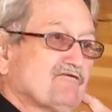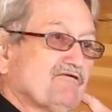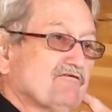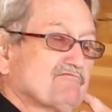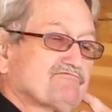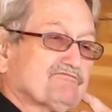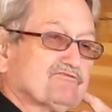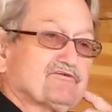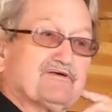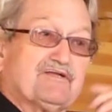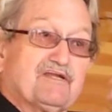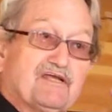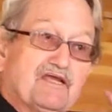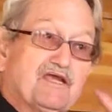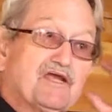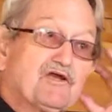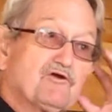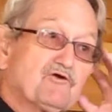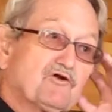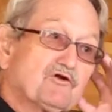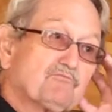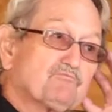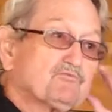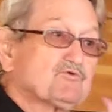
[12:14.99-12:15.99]
offer any
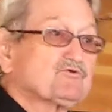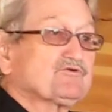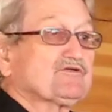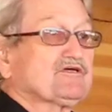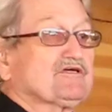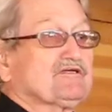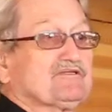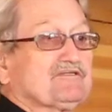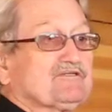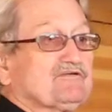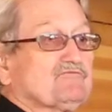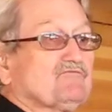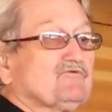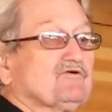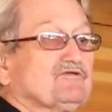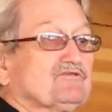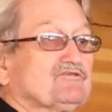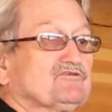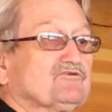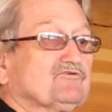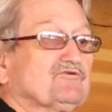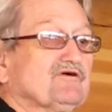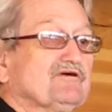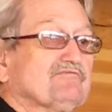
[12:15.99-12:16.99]
hearing protection
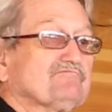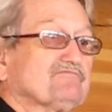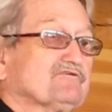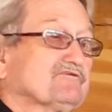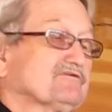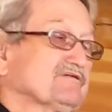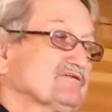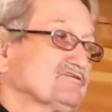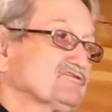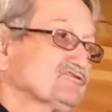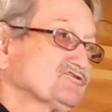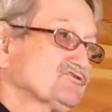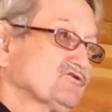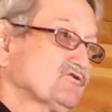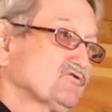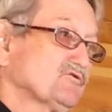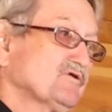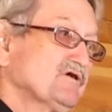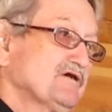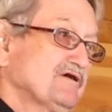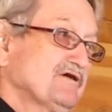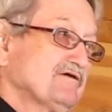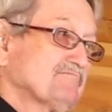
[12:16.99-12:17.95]
whatsoever, and so